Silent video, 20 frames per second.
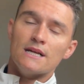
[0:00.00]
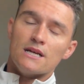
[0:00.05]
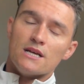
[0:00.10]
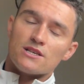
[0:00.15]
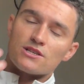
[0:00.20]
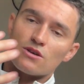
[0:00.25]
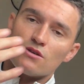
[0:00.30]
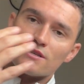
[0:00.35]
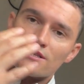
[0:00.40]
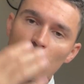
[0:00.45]

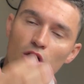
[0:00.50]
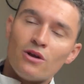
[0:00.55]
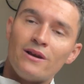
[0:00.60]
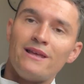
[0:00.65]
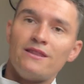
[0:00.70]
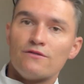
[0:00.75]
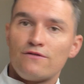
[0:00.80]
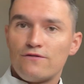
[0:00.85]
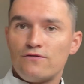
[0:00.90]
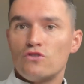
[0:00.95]
So it's only
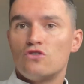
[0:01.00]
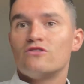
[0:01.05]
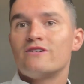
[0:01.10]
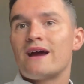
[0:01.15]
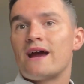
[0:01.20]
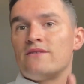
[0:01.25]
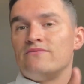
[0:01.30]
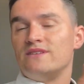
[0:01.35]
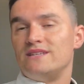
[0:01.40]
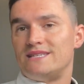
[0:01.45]
the 4
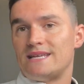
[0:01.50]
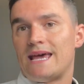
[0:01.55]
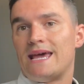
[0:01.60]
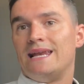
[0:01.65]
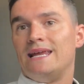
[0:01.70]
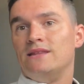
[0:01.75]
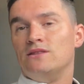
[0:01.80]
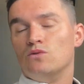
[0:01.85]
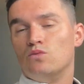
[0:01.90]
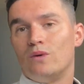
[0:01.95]
hour and the
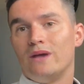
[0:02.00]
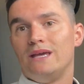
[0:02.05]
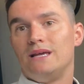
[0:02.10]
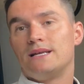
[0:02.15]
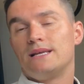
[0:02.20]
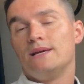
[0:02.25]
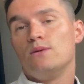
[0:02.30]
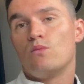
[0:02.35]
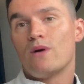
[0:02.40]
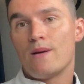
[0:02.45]
daily and the
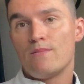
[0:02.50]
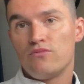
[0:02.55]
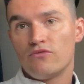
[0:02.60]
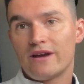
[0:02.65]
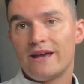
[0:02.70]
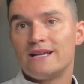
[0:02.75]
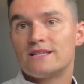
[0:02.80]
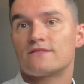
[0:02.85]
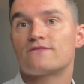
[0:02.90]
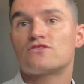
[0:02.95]
weekly where
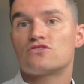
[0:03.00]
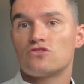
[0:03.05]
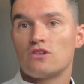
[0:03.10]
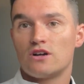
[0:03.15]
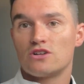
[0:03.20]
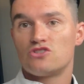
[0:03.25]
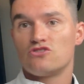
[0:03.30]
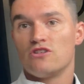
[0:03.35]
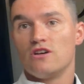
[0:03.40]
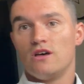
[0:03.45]
breaks of
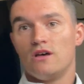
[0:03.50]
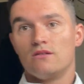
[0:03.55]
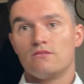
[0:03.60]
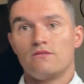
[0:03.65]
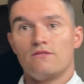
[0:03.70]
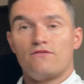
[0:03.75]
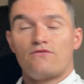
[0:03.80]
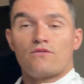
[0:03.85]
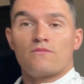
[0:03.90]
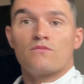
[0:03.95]
structure
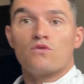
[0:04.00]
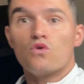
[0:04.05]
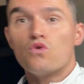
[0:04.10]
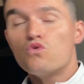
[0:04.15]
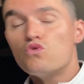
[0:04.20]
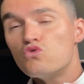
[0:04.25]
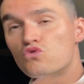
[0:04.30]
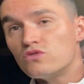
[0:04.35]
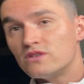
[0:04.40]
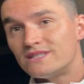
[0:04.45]
from
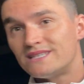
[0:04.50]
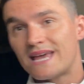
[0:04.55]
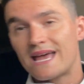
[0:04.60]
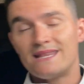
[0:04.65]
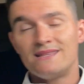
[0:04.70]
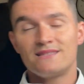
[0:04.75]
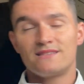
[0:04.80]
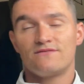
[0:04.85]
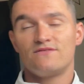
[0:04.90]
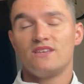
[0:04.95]
all the
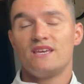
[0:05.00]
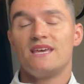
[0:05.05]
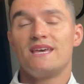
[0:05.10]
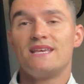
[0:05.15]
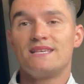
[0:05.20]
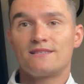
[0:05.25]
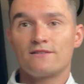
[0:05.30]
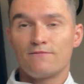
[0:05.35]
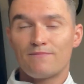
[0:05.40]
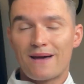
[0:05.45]
tens of
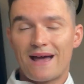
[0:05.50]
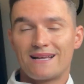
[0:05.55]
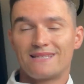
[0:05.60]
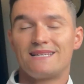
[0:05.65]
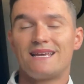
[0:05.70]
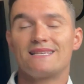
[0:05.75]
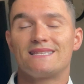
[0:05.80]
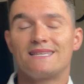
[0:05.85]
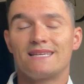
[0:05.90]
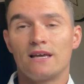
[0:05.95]
years of back
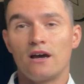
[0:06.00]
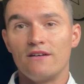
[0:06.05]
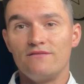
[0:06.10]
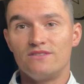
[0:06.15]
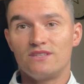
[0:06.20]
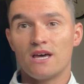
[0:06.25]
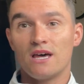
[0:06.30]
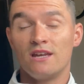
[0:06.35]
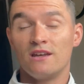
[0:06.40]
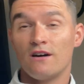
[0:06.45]
testing I've
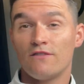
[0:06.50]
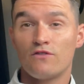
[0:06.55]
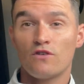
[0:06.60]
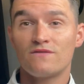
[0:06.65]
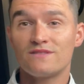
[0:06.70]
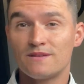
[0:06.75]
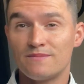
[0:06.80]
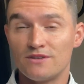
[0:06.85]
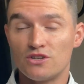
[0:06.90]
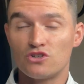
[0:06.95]
done, and I've
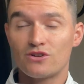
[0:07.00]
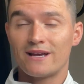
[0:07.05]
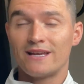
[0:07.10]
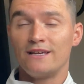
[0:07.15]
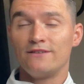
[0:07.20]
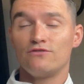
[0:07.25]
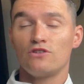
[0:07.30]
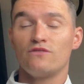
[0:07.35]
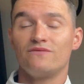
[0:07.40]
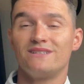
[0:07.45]
obviously been trading
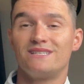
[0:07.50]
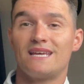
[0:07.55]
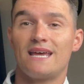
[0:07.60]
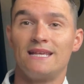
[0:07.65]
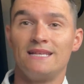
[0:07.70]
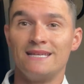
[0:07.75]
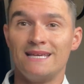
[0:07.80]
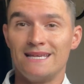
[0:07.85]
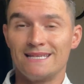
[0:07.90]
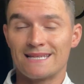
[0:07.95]
for over
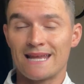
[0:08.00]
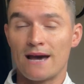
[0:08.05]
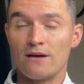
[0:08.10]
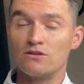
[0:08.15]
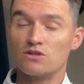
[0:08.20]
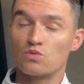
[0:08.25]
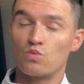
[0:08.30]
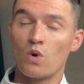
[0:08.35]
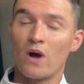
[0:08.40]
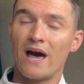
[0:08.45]
10 years now
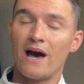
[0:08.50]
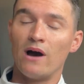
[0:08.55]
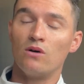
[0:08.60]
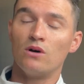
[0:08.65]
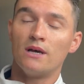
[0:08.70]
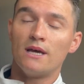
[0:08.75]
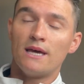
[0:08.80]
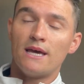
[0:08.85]
as well.